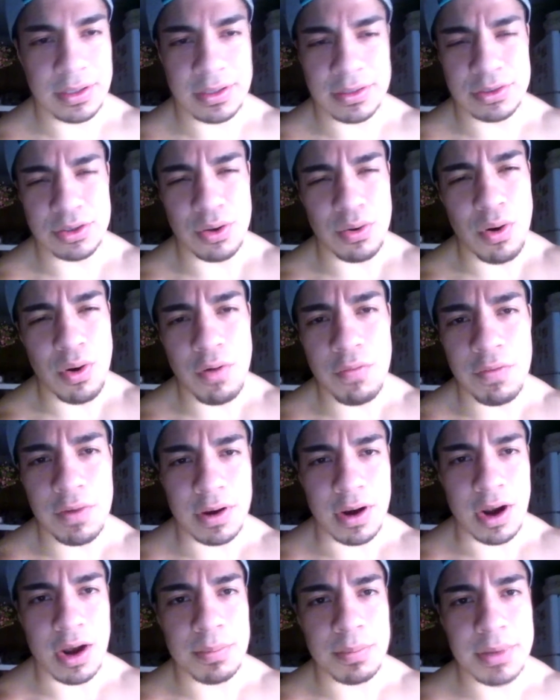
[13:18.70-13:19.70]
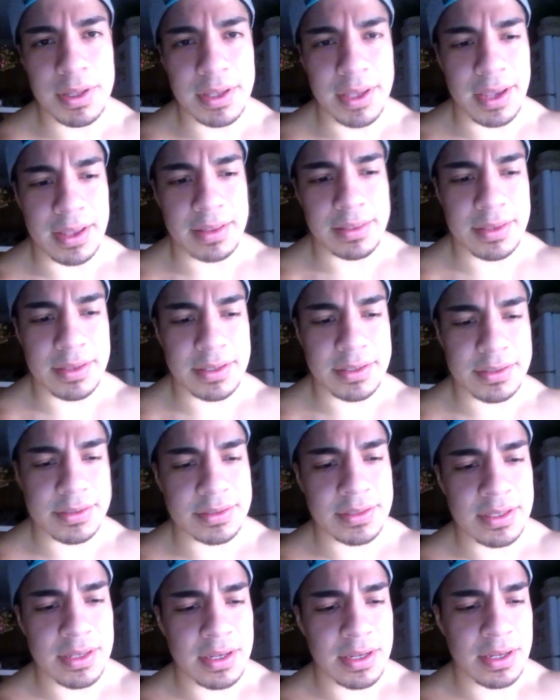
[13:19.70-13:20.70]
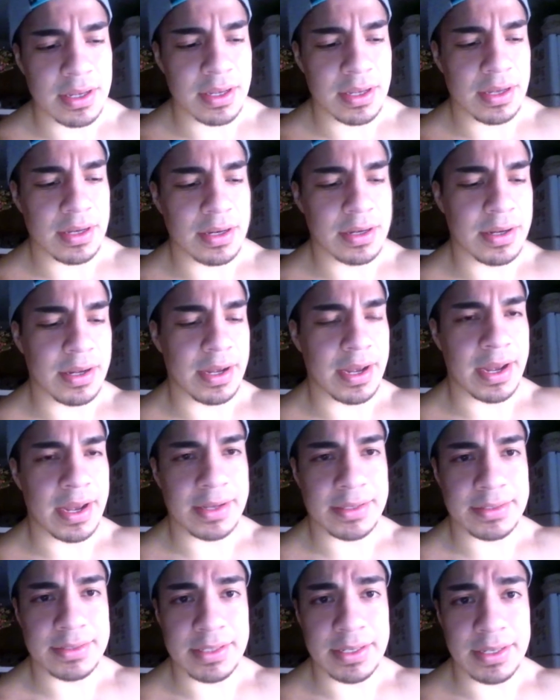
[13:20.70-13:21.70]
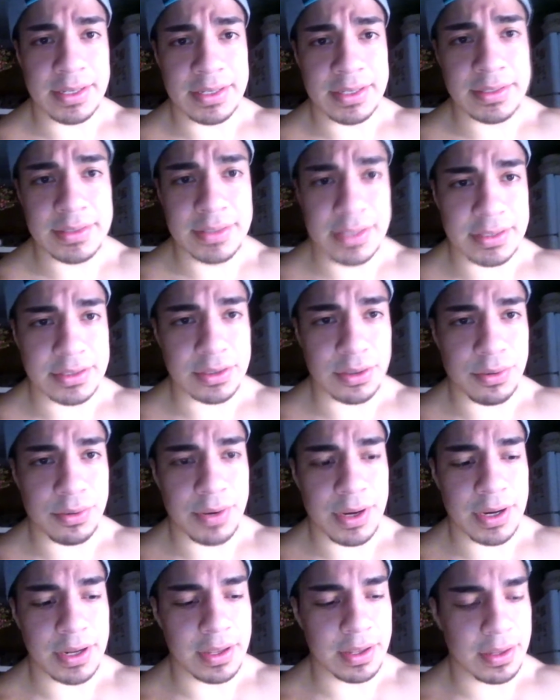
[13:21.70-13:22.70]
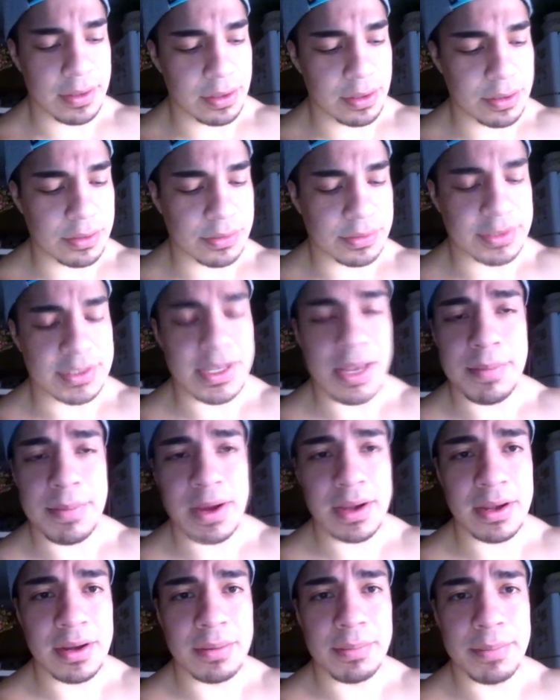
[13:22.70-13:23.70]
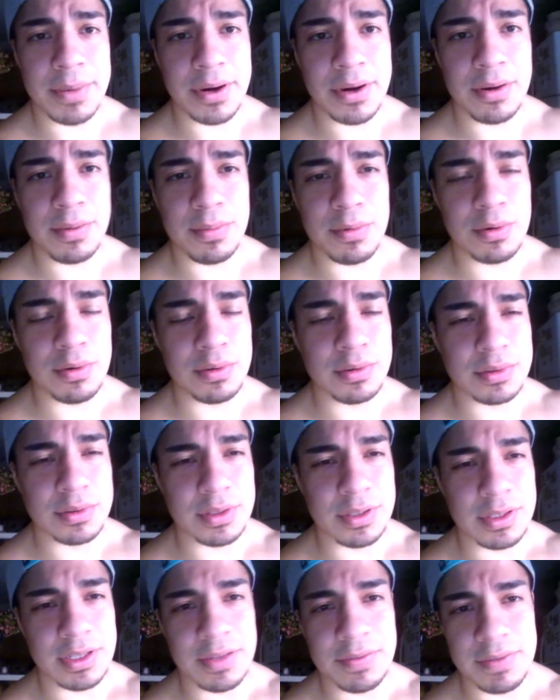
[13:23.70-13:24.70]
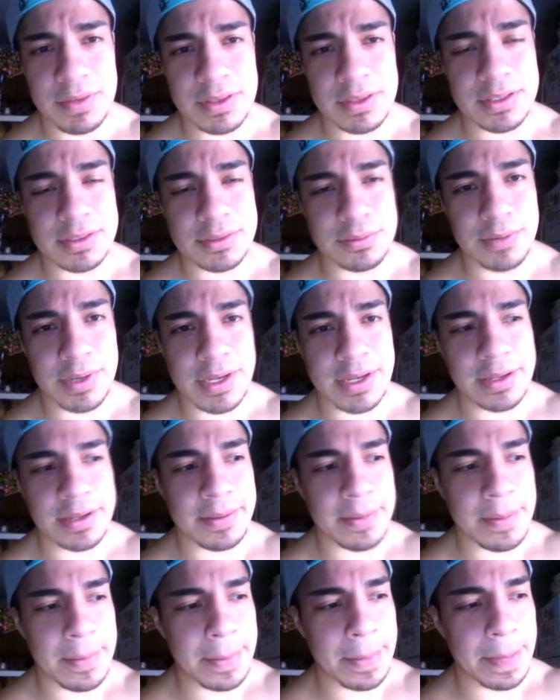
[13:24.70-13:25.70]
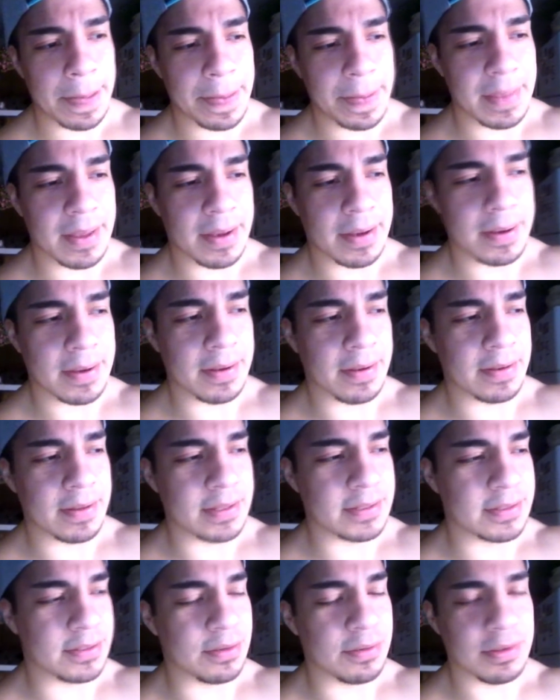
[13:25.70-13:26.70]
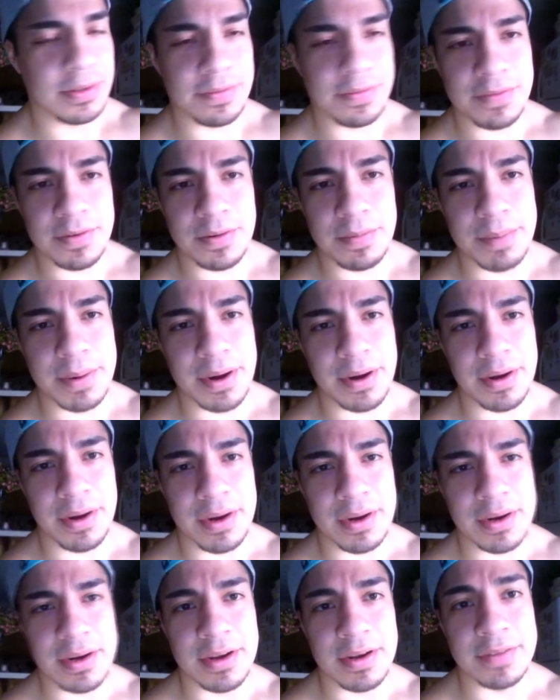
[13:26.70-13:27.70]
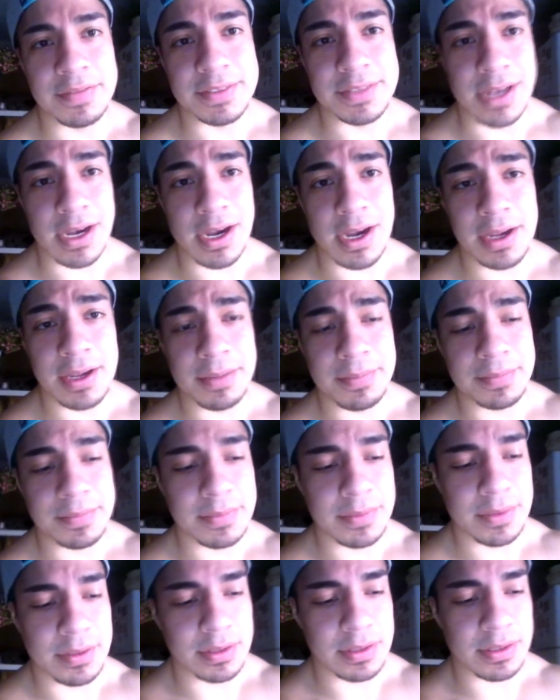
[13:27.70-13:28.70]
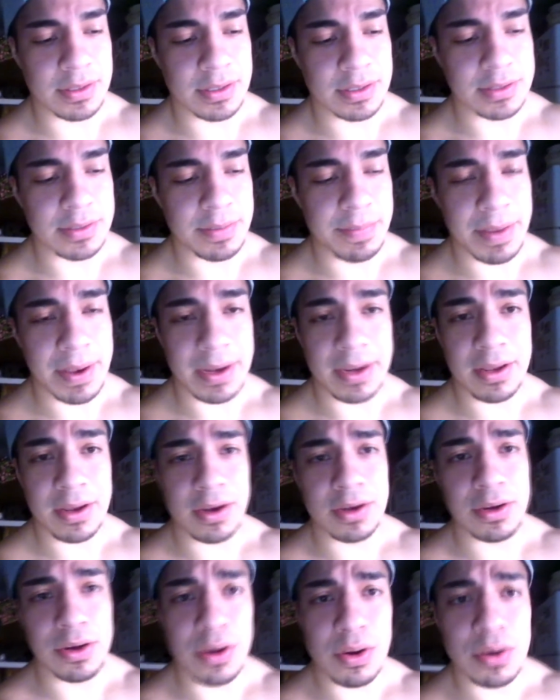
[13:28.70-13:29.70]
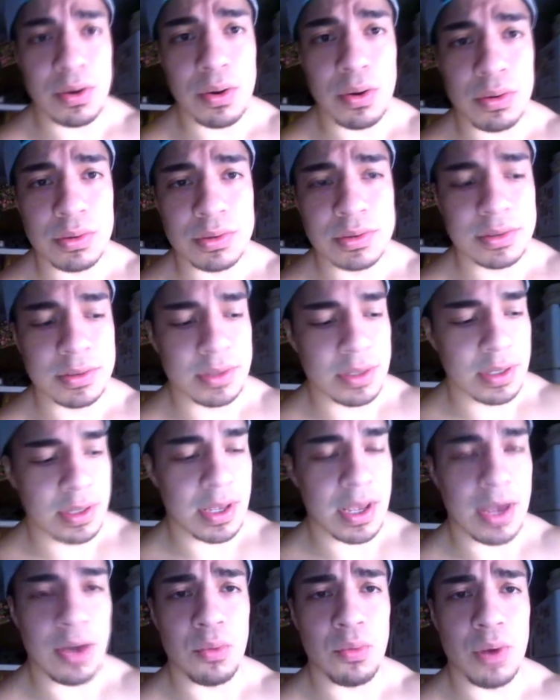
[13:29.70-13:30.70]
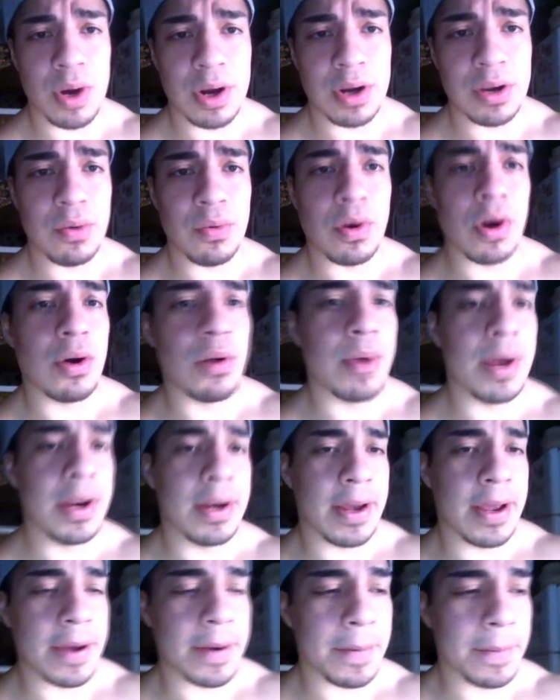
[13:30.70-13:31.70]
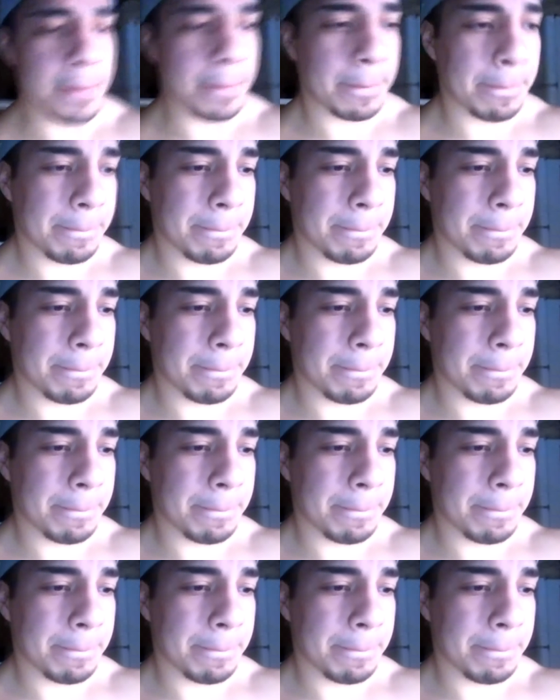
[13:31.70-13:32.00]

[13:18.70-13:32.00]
Don't overcomplicate this. As is, it's already semi unbearable living this way. It's only for a period of time, depending on your goals and where you are right now.